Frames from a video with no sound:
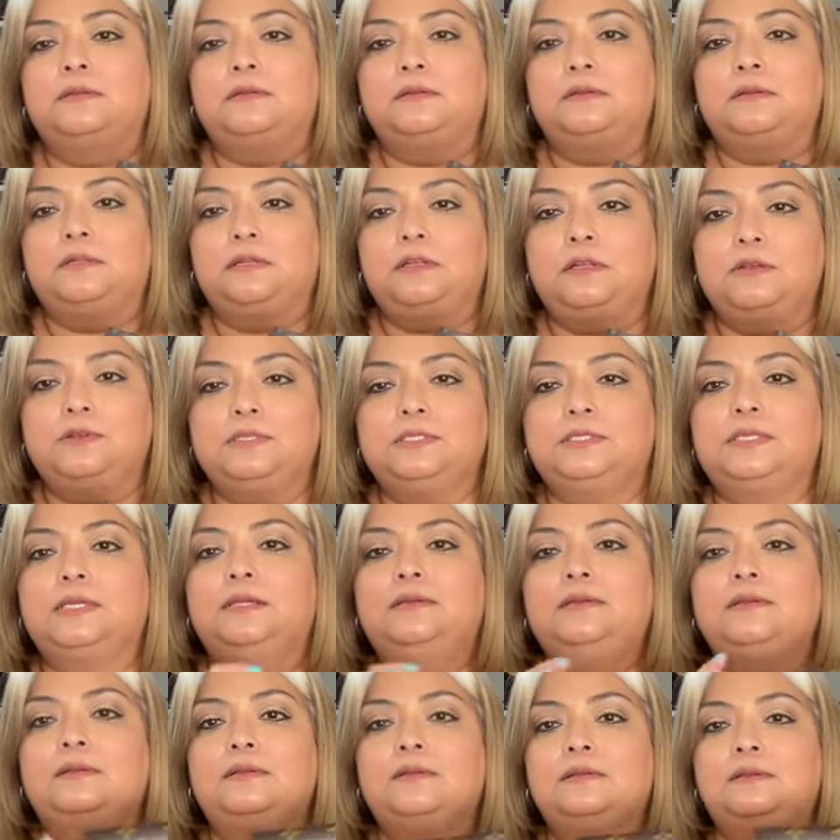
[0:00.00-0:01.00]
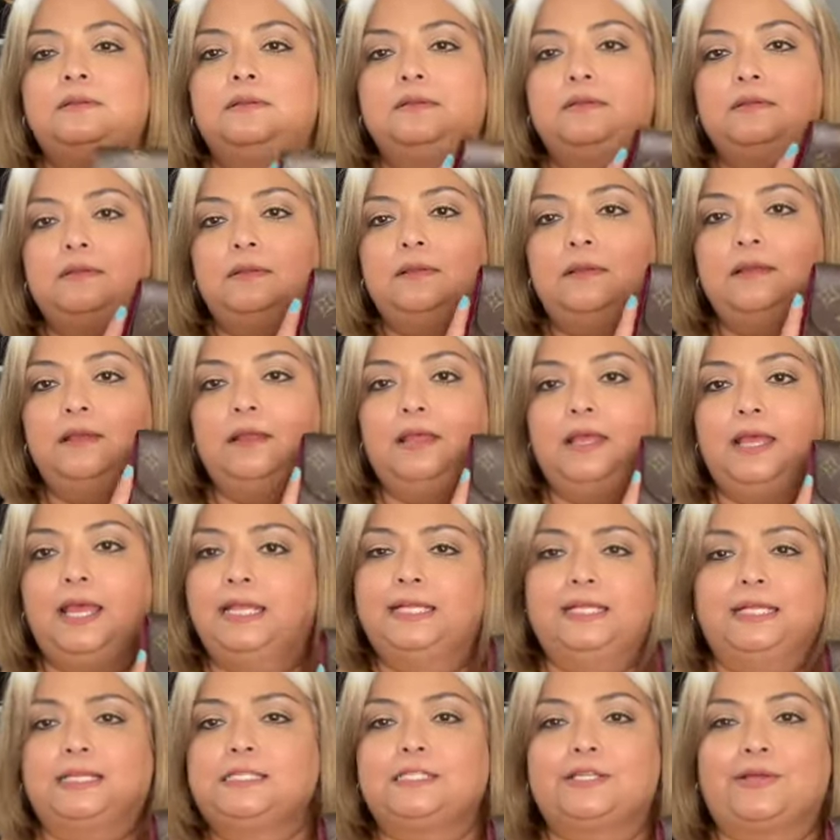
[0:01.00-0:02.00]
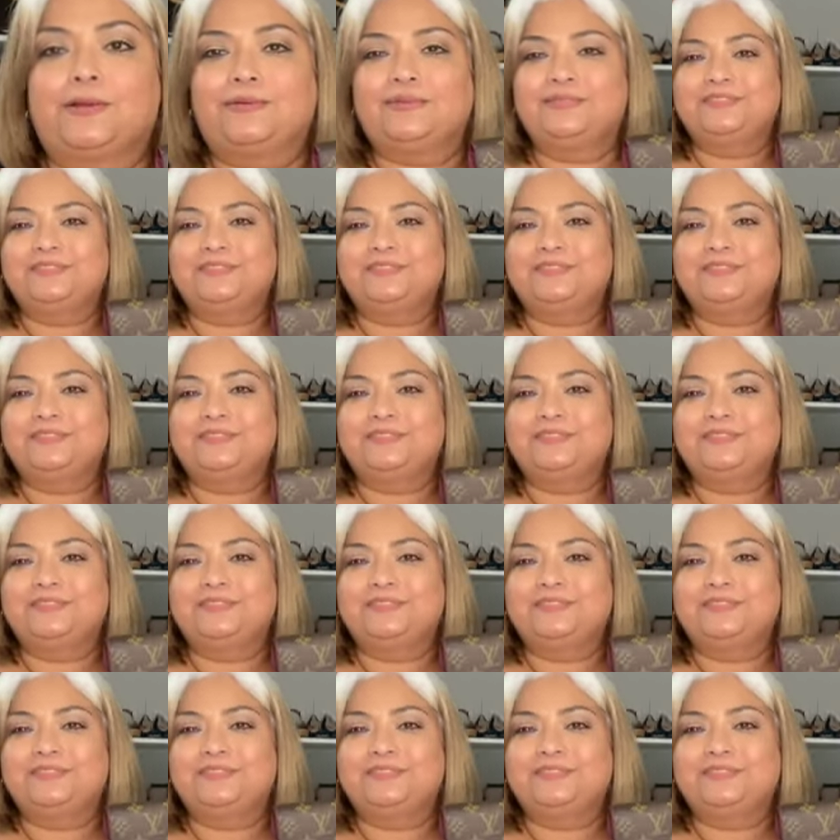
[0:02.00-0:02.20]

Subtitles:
close it, and let's go.